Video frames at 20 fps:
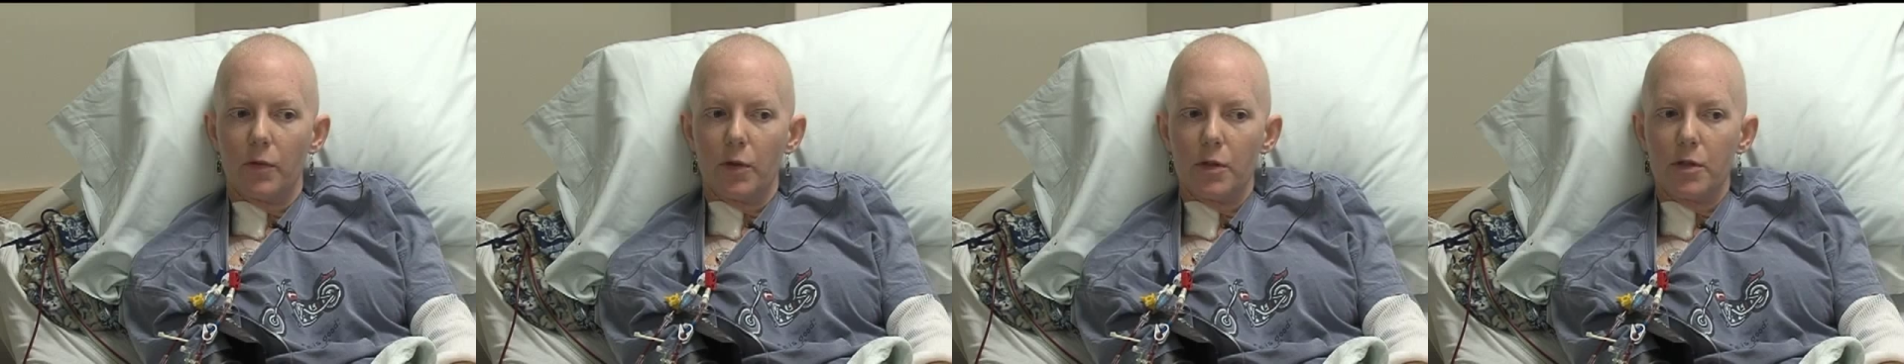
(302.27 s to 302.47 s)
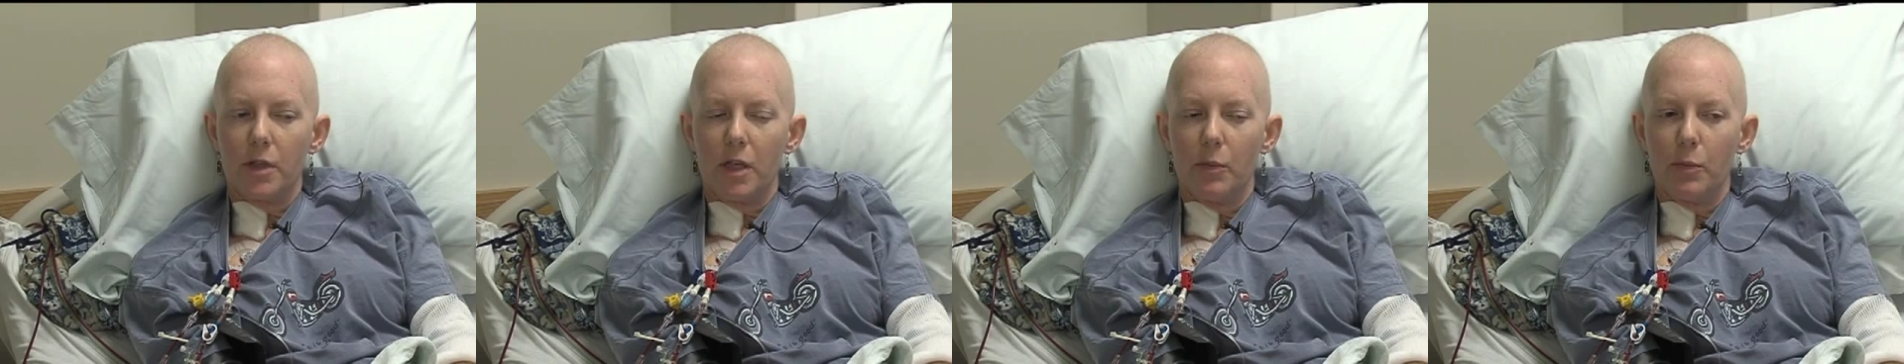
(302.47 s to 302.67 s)

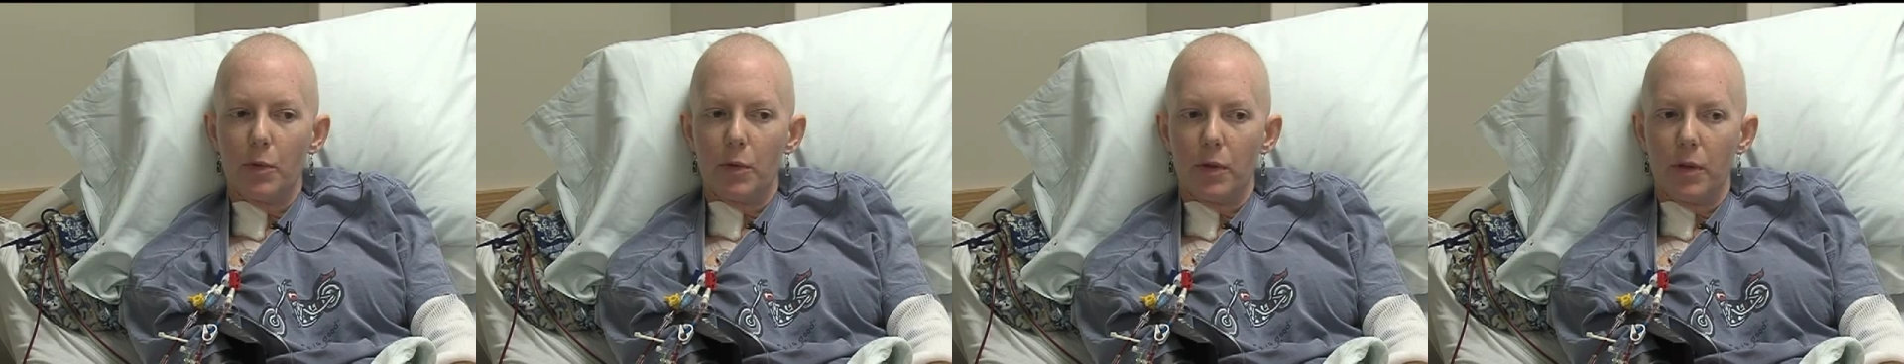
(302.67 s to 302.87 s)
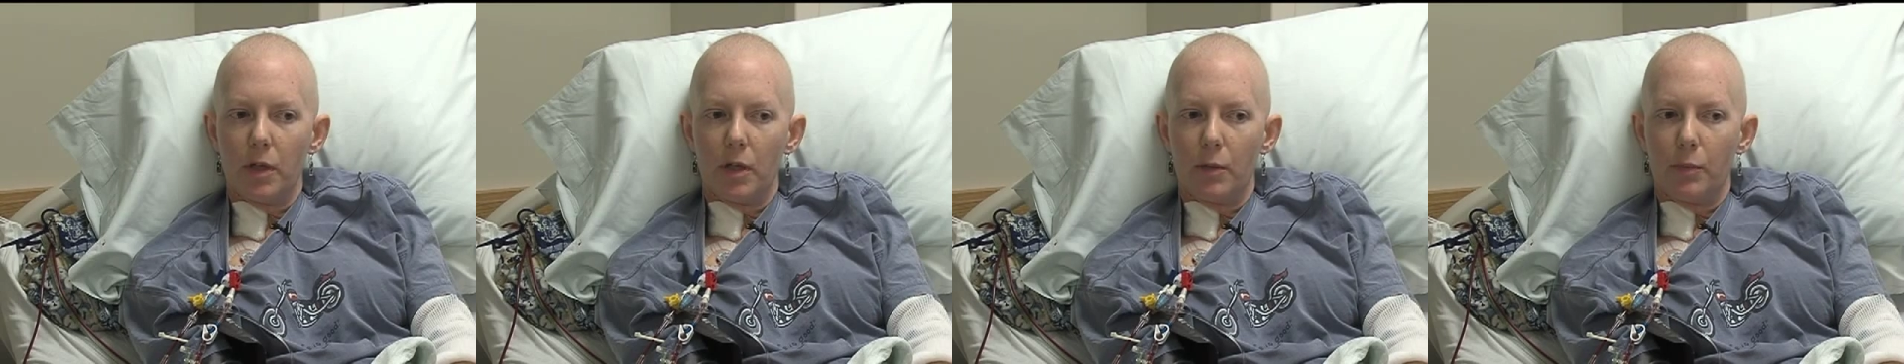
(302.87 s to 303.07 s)
first
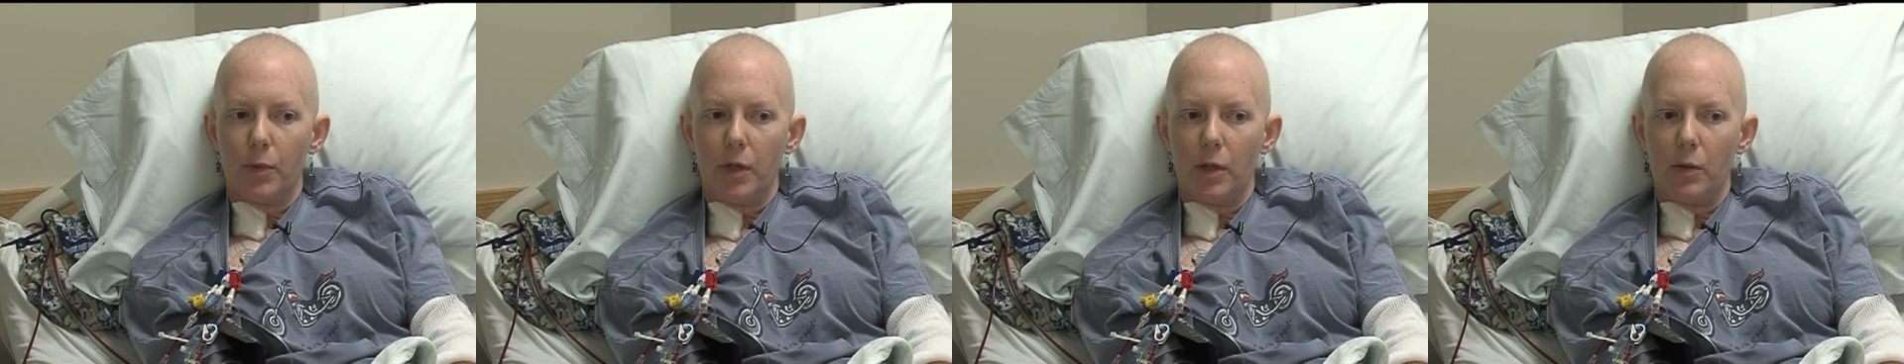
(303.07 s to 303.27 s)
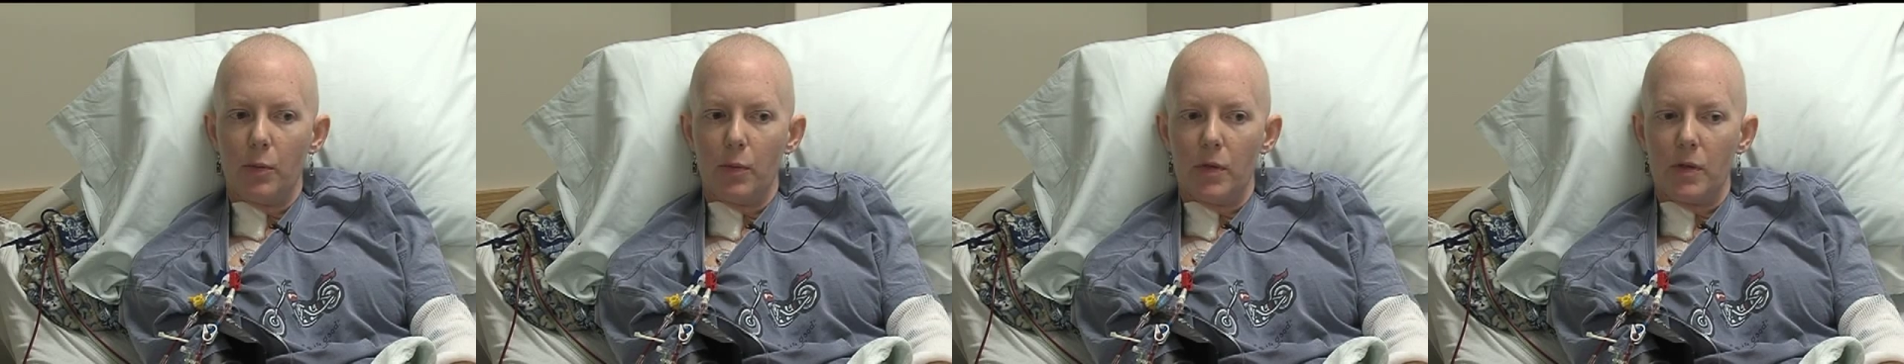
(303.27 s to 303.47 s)

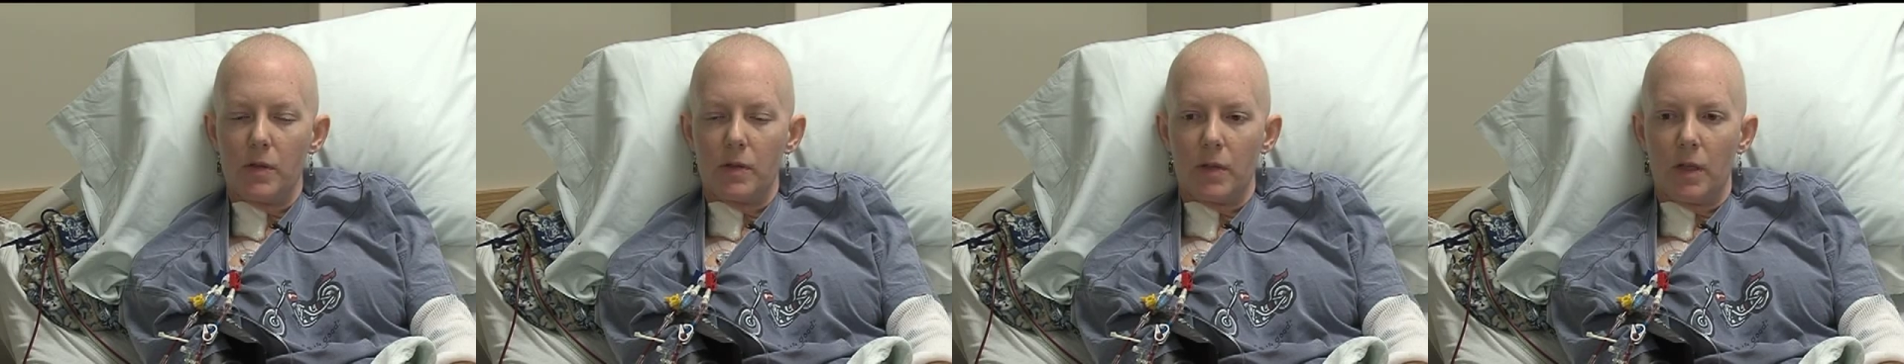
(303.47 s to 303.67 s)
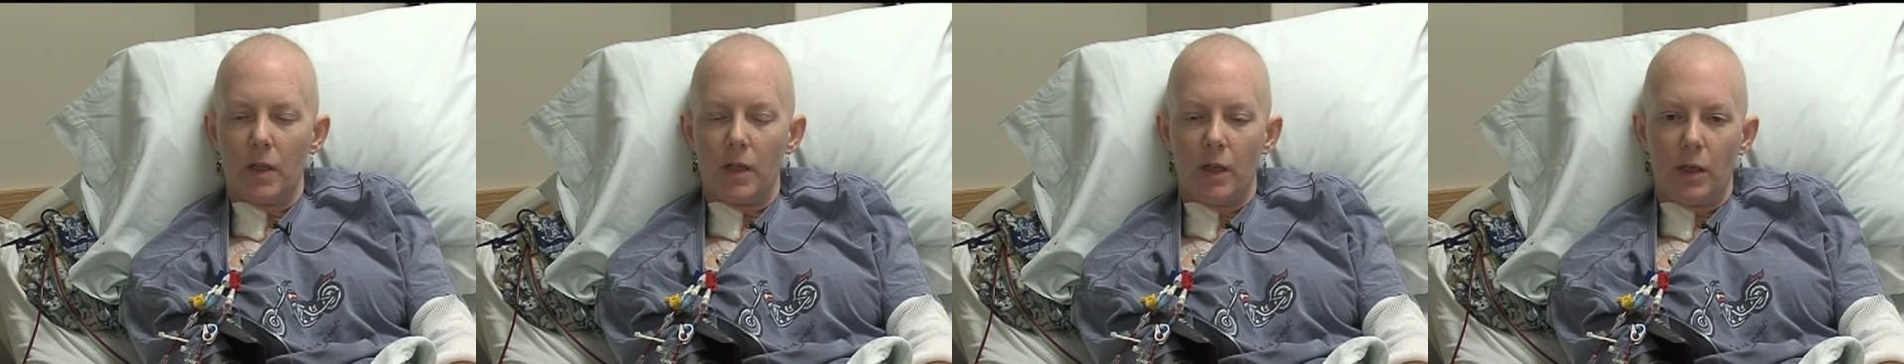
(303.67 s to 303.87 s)
chemotherapy
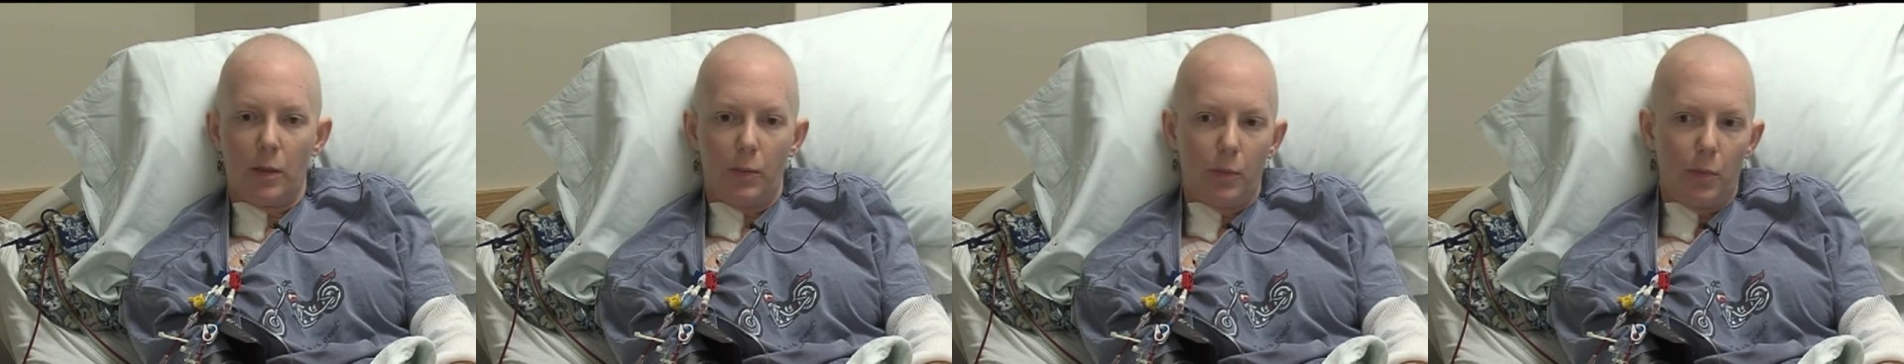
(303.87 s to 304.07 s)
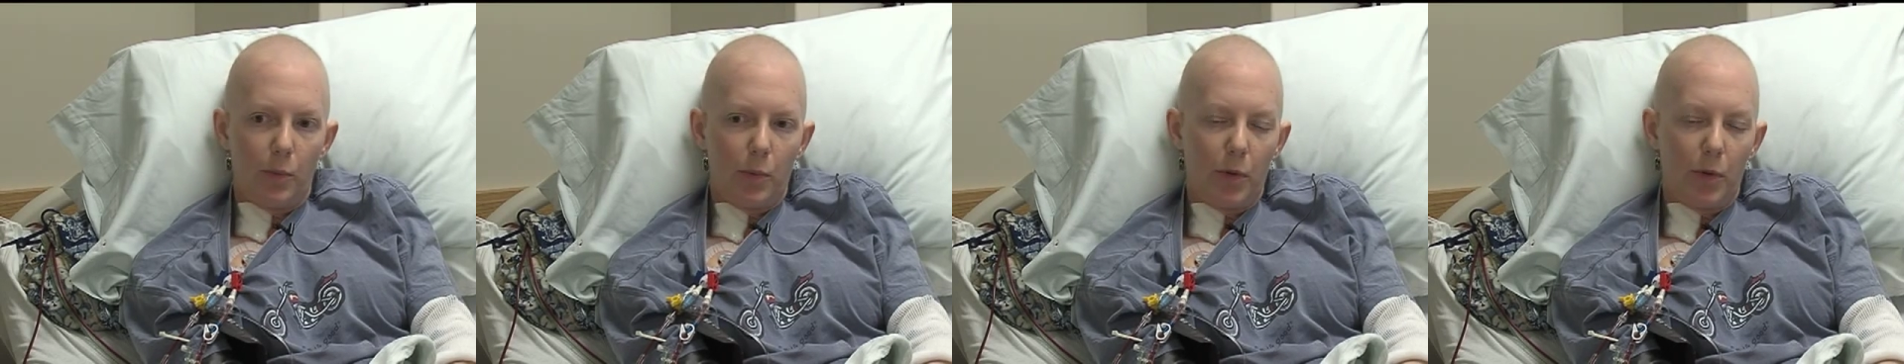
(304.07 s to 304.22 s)
was uh,